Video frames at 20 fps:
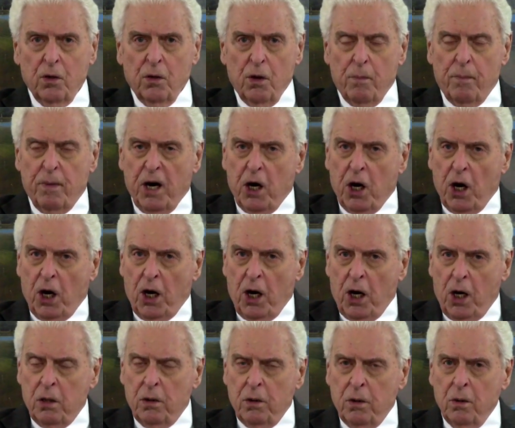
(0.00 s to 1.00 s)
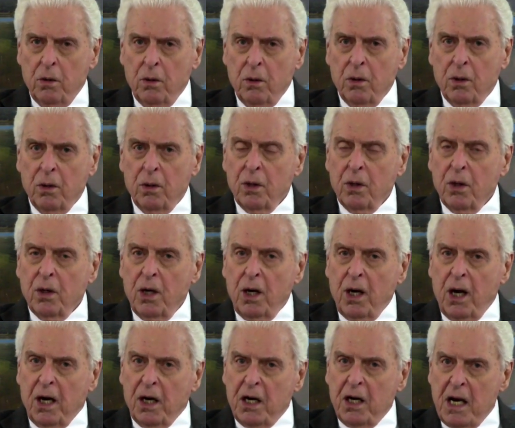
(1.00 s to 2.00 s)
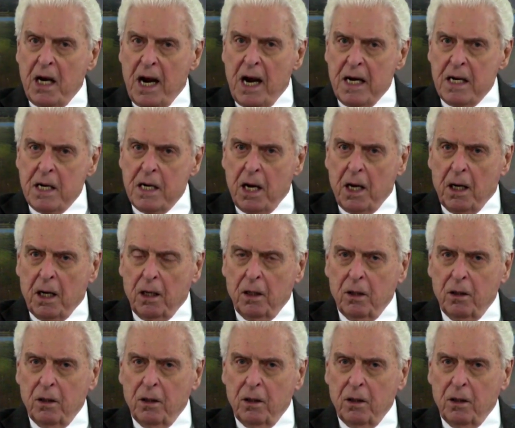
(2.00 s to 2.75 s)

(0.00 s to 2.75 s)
the beginning and the ending.